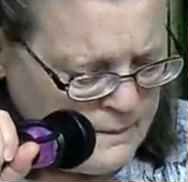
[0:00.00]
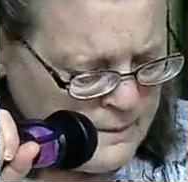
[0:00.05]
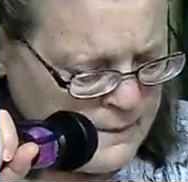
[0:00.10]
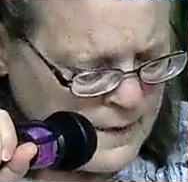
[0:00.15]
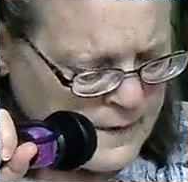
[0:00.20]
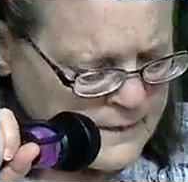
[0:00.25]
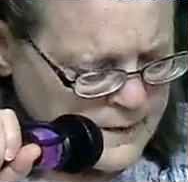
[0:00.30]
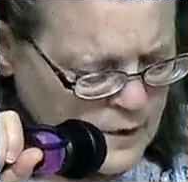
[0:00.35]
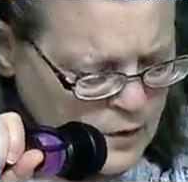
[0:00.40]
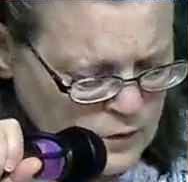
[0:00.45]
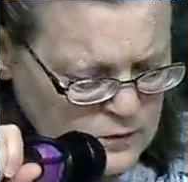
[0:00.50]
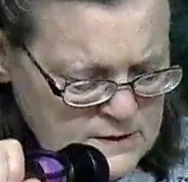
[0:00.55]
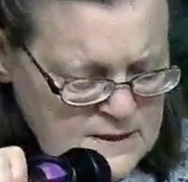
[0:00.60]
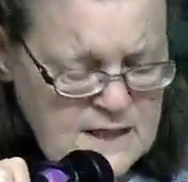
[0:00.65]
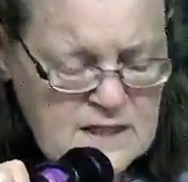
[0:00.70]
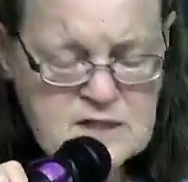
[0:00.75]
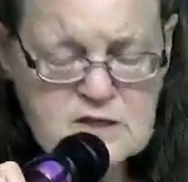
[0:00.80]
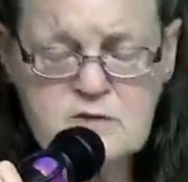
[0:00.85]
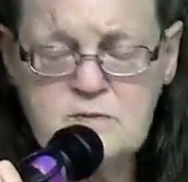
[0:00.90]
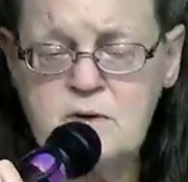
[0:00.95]
But the Old
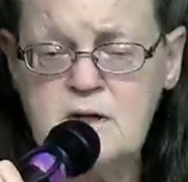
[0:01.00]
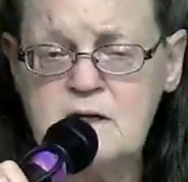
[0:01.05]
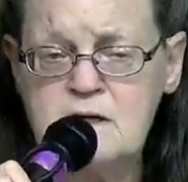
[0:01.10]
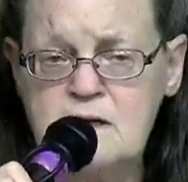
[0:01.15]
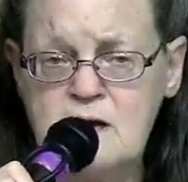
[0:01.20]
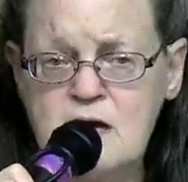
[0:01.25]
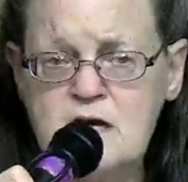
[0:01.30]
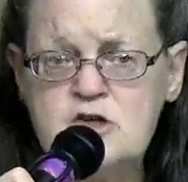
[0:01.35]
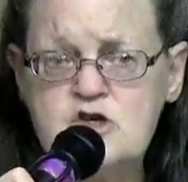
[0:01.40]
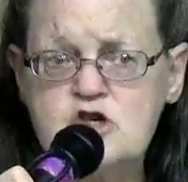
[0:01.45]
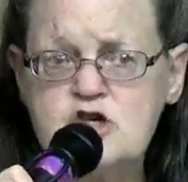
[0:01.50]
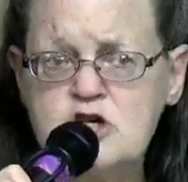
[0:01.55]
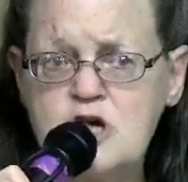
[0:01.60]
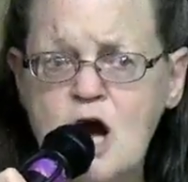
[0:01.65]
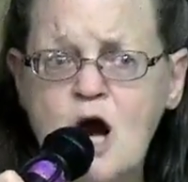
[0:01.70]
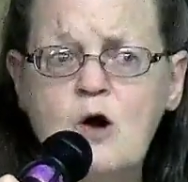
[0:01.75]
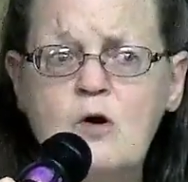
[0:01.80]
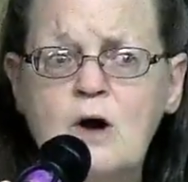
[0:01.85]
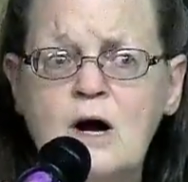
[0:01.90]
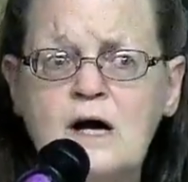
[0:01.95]
Testament does
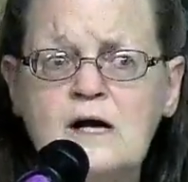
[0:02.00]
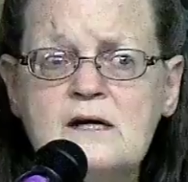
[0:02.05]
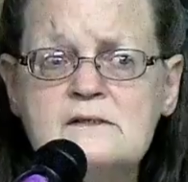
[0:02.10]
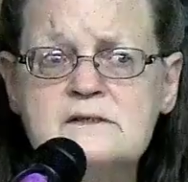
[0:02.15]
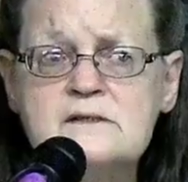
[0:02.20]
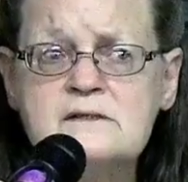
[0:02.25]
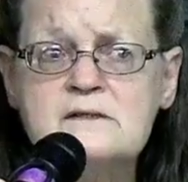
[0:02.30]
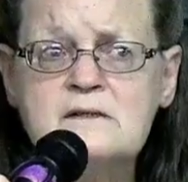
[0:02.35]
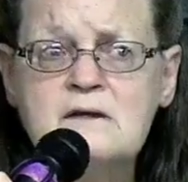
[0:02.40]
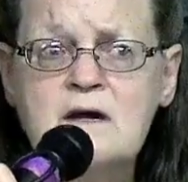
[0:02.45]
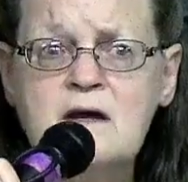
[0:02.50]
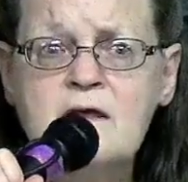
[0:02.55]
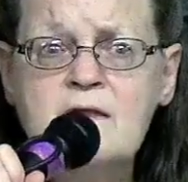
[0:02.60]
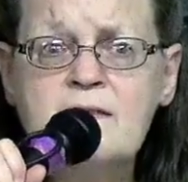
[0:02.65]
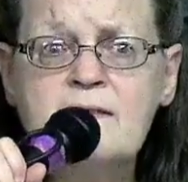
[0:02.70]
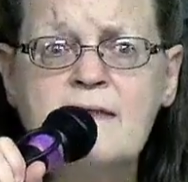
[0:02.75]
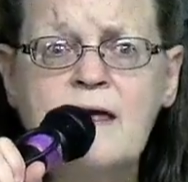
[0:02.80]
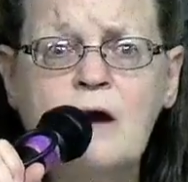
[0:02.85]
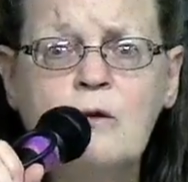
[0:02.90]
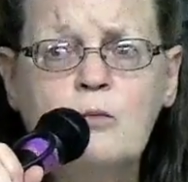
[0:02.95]
show us
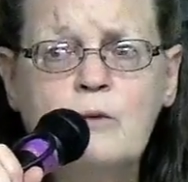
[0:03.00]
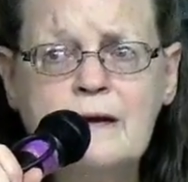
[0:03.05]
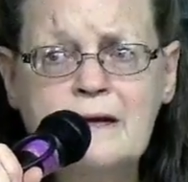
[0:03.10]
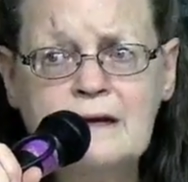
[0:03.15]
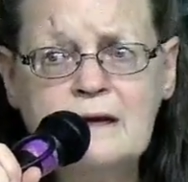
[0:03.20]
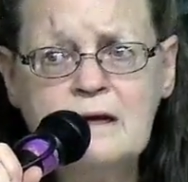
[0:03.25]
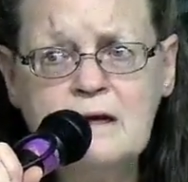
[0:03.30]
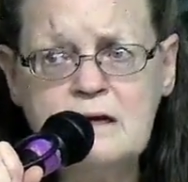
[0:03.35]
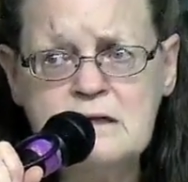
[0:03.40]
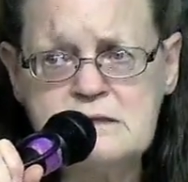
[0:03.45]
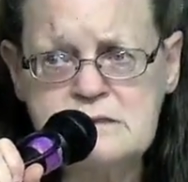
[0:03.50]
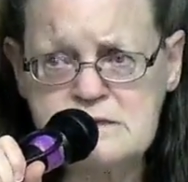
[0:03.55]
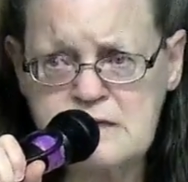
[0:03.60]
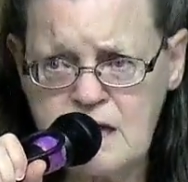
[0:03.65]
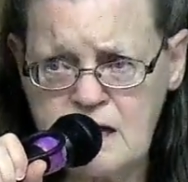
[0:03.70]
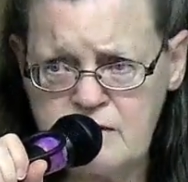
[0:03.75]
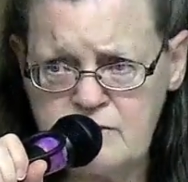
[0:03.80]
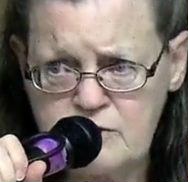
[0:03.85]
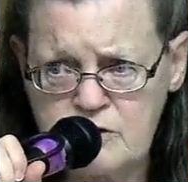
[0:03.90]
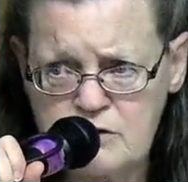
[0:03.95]
that we need a
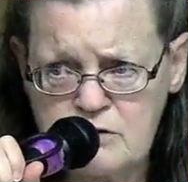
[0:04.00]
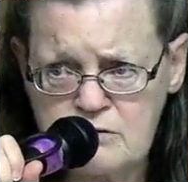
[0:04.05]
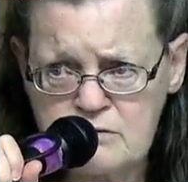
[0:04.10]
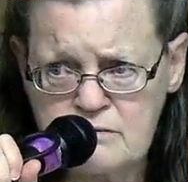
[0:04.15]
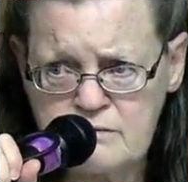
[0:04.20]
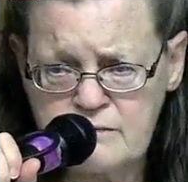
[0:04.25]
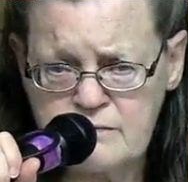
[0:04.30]
Savior.